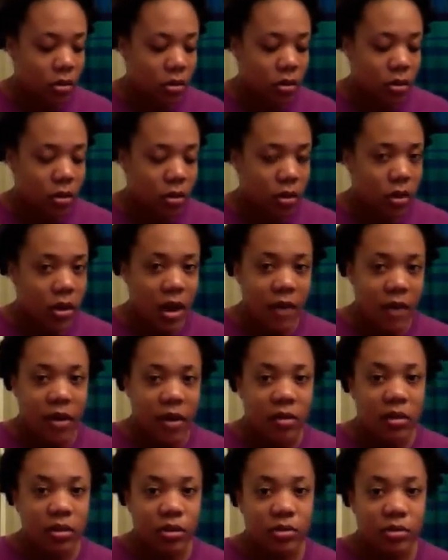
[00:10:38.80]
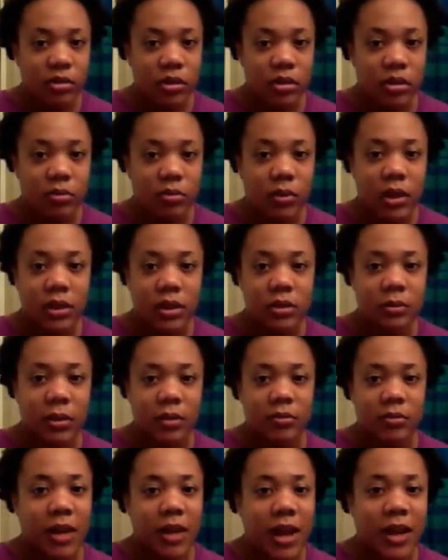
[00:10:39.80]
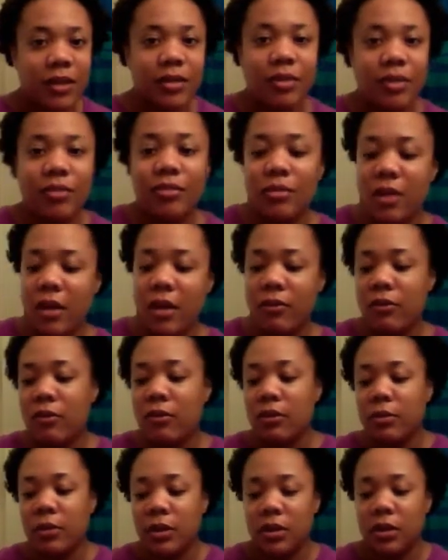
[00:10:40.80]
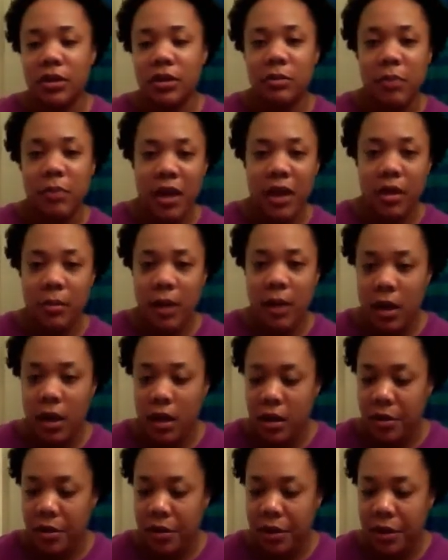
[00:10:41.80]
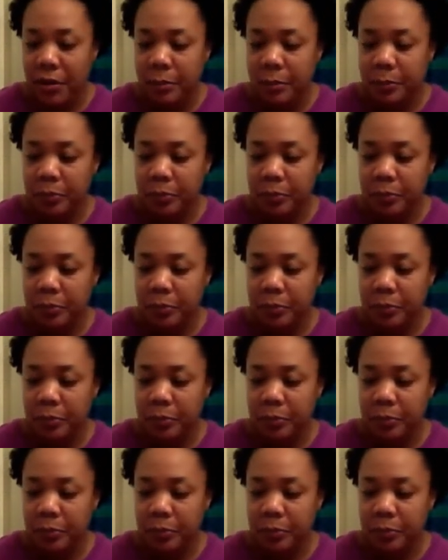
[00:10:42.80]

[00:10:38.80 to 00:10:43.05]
And I've only used this once, but I'm, I do not ever want to put this back in my hair again.